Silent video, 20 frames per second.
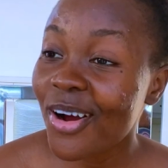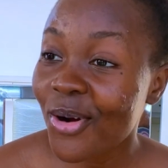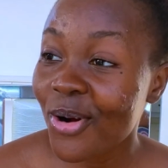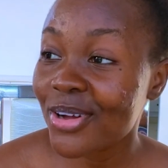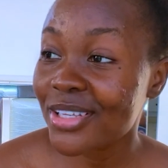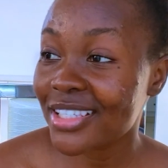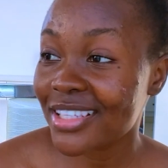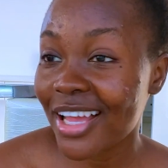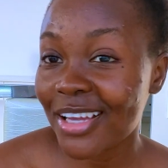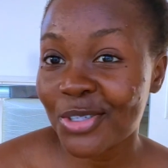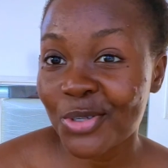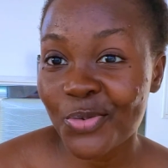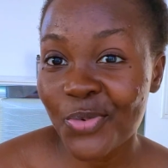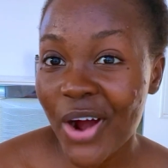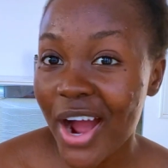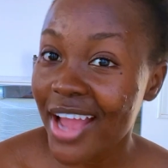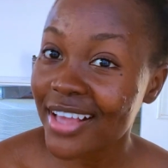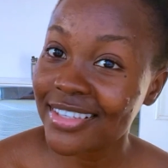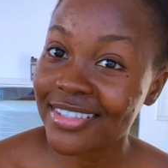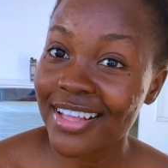slash
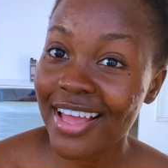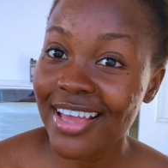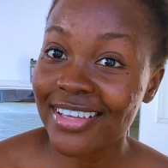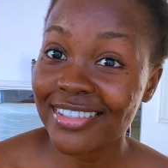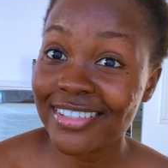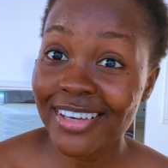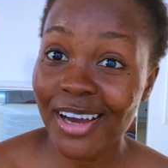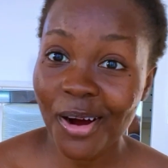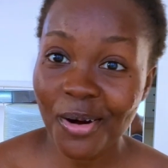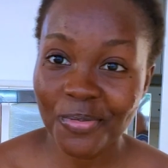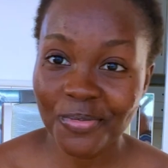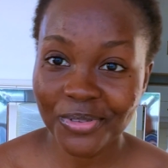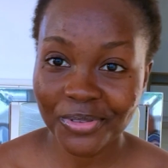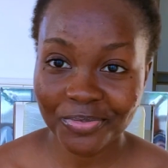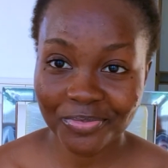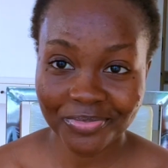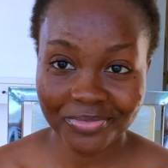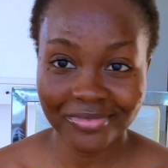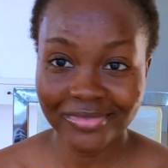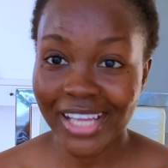White, like Jamb.
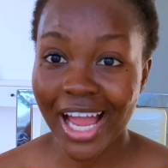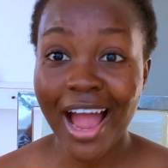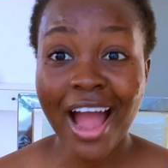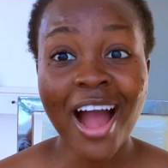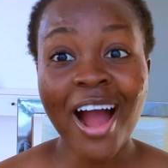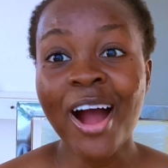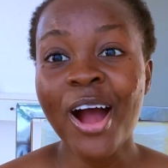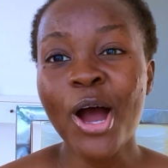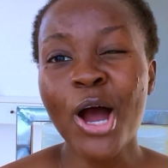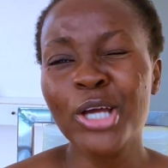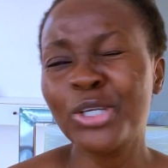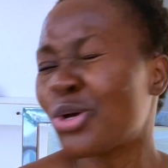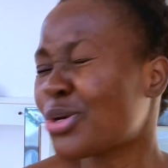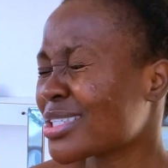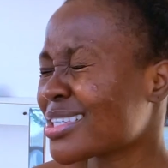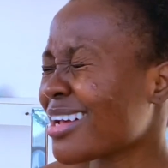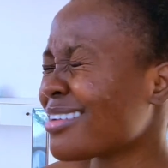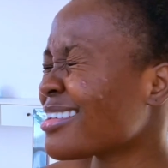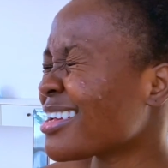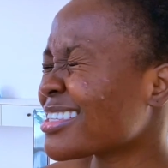You
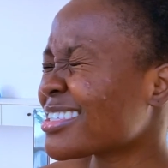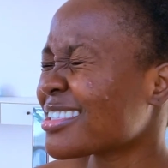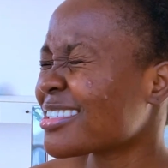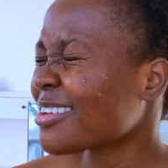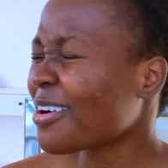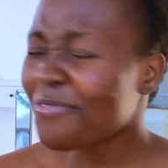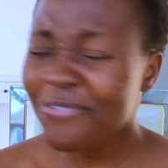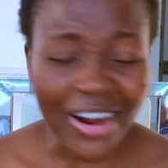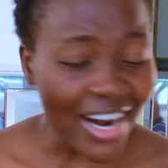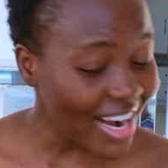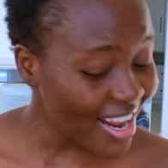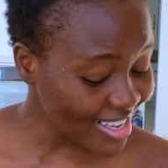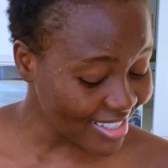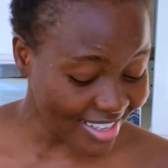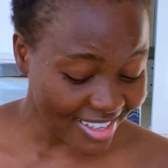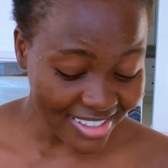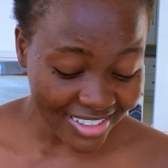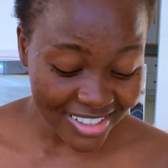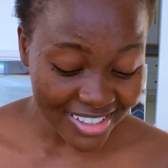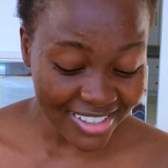saw the sufferings
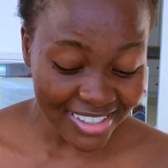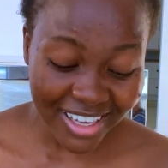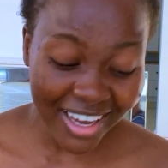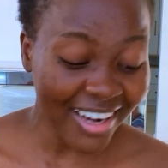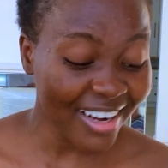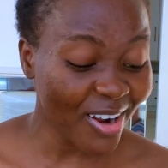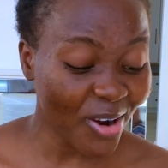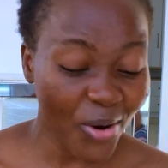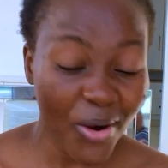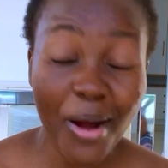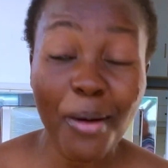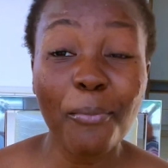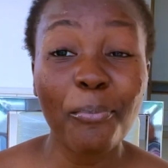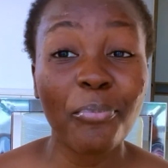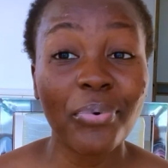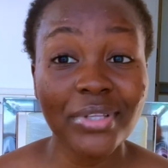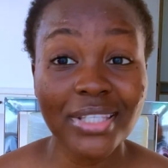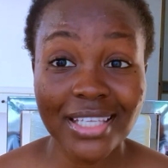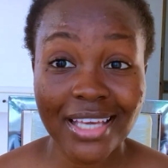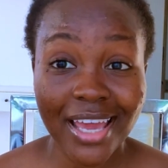and the clinical I'm
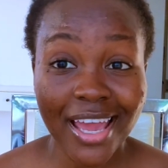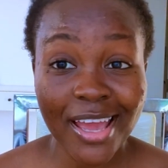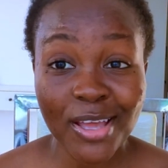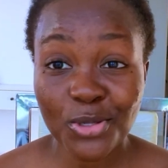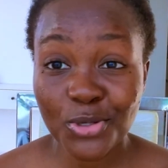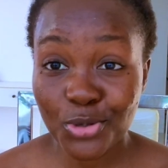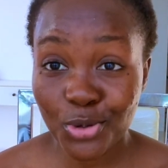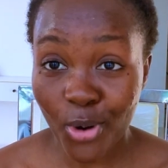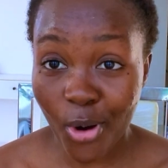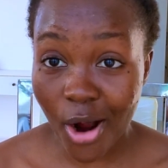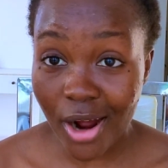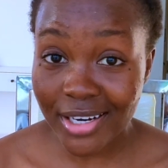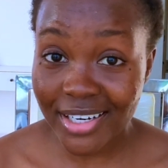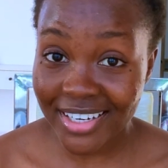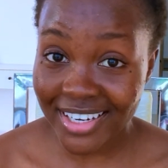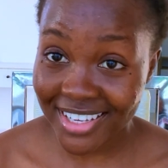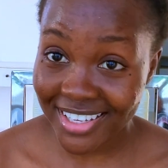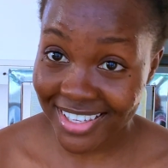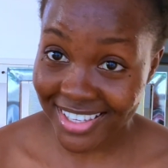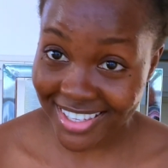putting into all
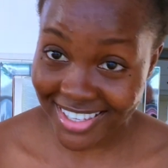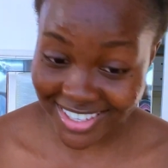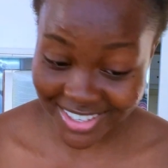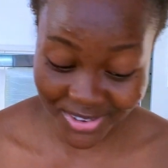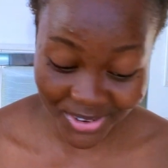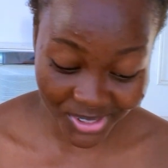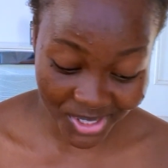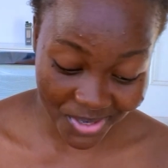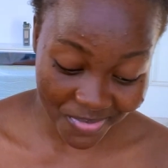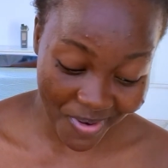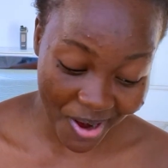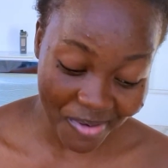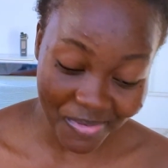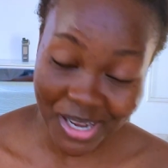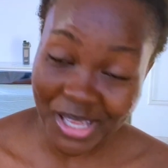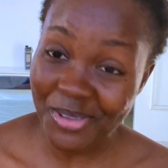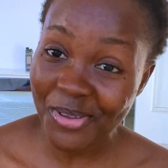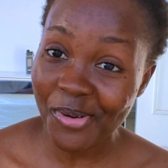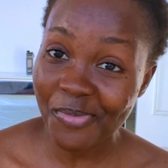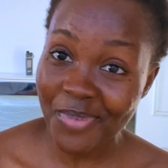this using my
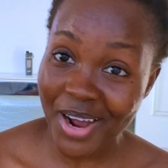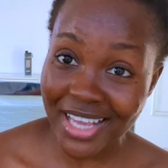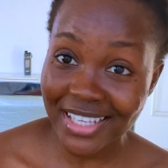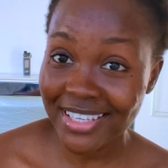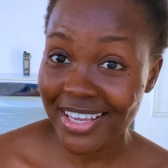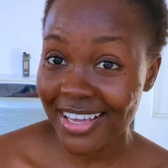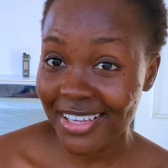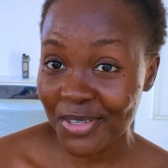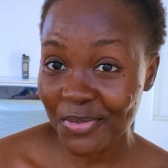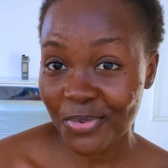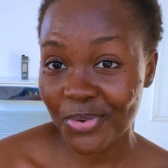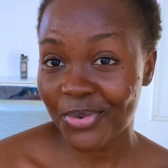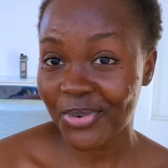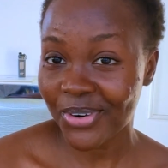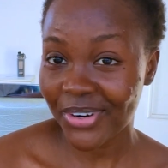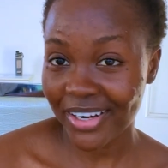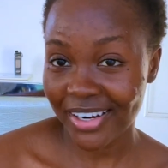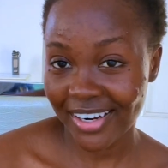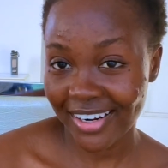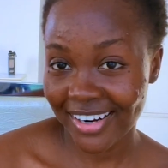way to buy
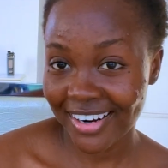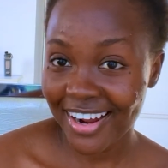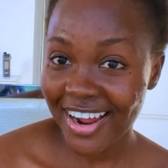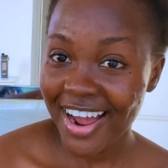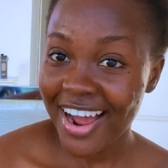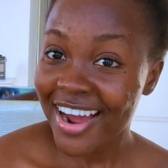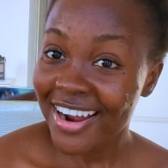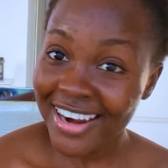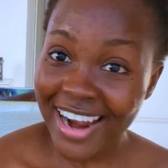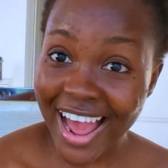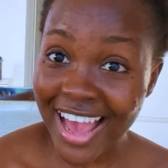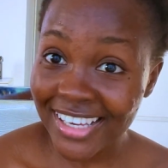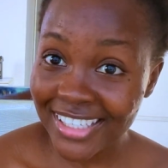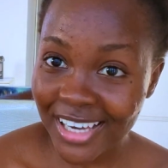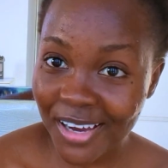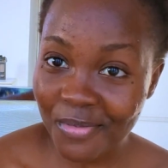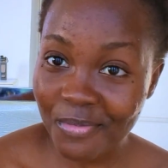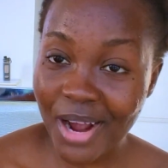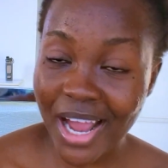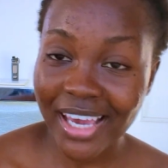textbook. Like she
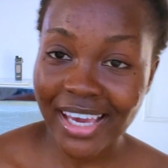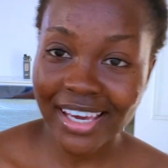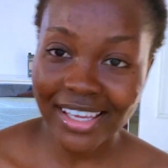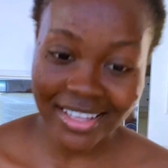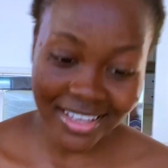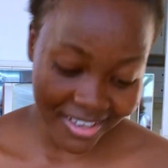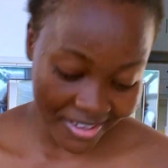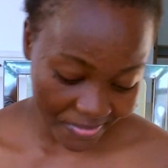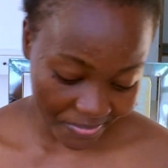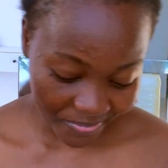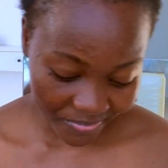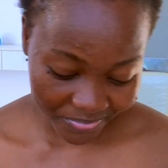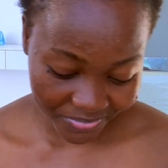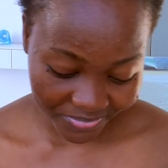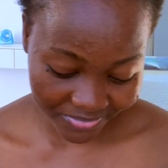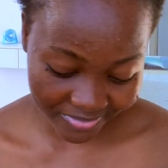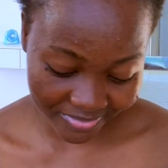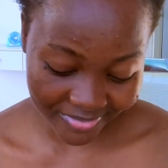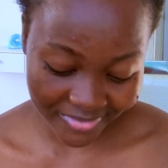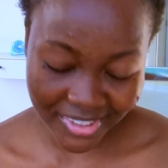quite kidding.
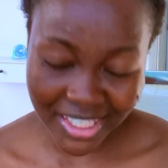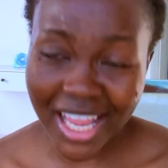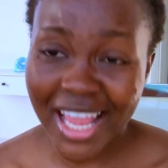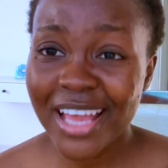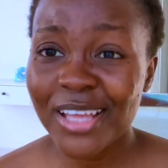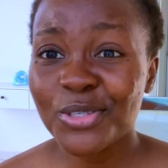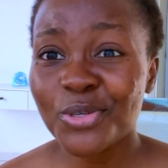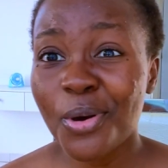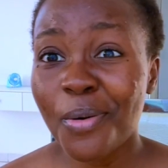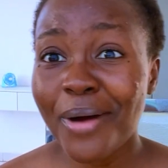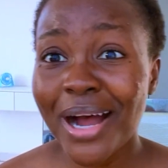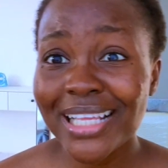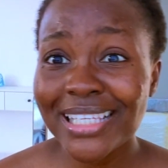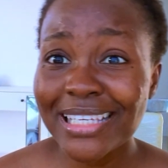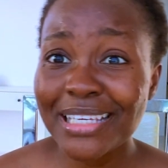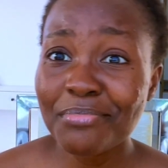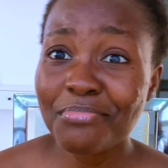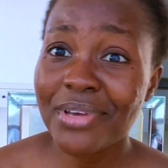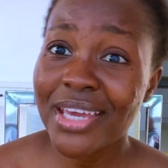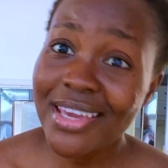
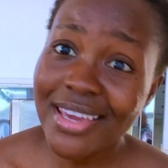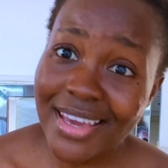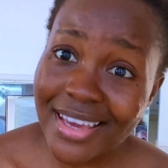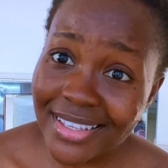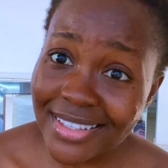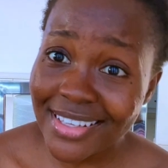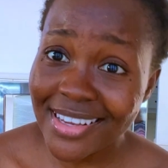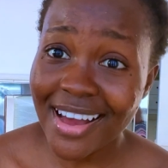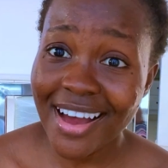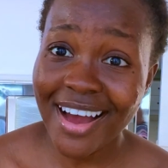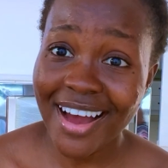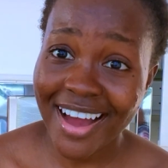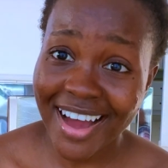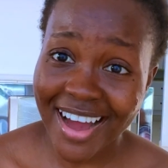Tomati be either.